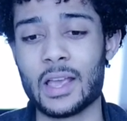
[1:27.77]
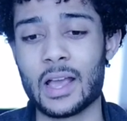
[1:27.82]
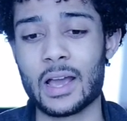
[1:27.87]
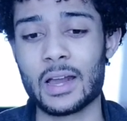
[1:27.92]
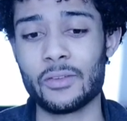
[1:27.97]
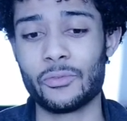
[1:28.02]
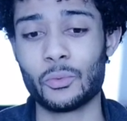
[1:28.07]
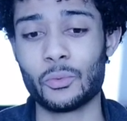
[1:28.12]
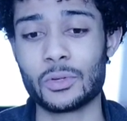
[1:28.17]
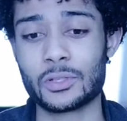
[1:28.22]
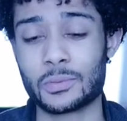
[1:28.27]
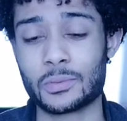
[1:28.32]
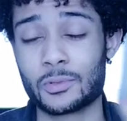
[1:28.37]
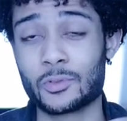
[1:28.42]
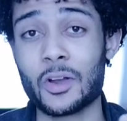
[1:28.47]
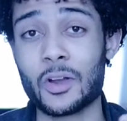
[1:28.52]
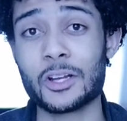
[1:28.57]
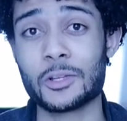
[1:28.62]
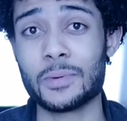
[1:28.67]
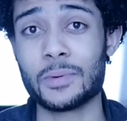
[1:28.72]
And if you want to
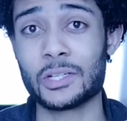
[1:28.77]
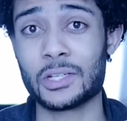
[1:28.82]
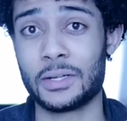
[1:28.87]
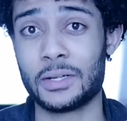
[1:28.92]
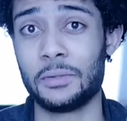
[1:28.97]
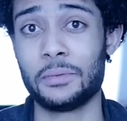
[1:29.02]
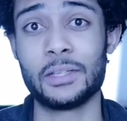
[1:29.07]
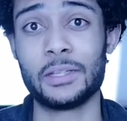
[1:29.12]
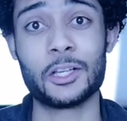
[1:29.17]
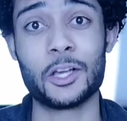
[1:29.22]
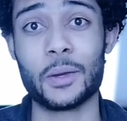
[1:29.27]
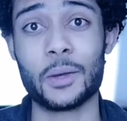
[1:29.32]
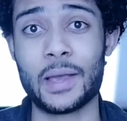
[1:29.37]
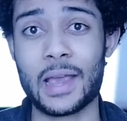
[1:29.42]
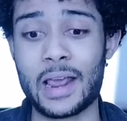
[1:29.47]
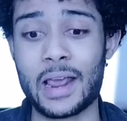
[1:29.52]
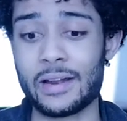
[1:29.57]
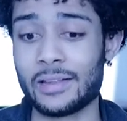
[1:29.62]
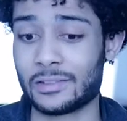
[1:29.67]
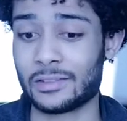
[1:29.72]
subscribe to my channel, then go
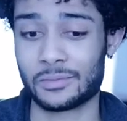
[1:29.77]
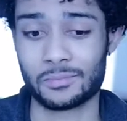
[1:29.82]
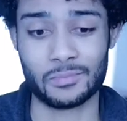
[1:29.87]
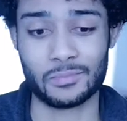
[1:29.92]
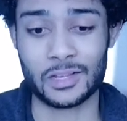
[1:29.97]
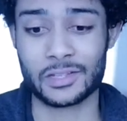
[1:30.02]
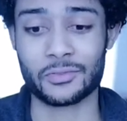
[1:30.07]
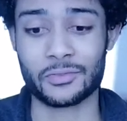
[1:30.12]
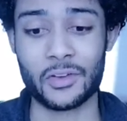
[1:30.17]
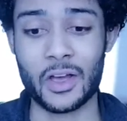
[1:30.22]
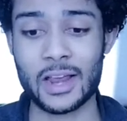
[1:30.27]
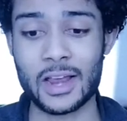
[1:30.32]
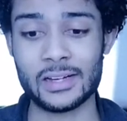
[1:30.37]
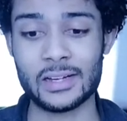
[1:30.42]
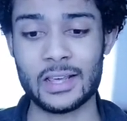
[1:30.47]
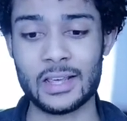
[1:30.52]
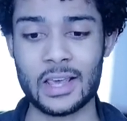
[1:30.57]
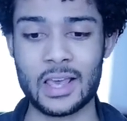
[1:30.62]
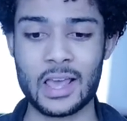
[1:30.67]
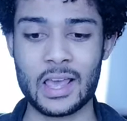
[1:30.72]
ahead, it's
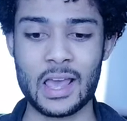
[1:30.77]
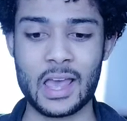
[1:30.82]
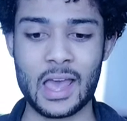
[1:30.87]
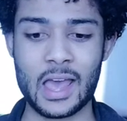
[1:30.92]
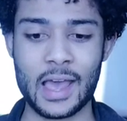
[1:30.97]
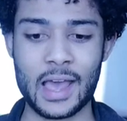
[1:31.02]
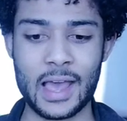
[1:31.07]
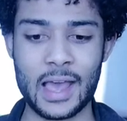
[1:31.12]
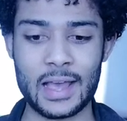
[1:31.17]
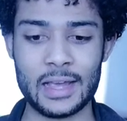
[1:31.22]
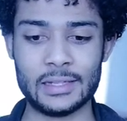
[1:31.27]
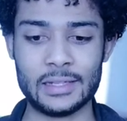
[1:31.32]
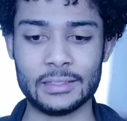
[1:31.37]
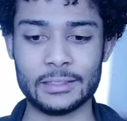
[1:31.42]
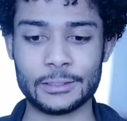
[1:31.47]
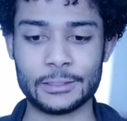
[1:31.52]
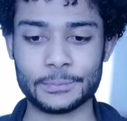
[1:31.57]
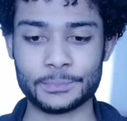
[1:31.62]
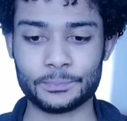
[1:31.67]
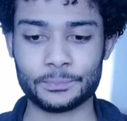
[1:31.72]
fine.
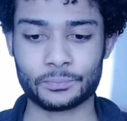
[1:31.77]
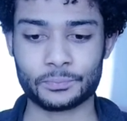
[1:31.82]
And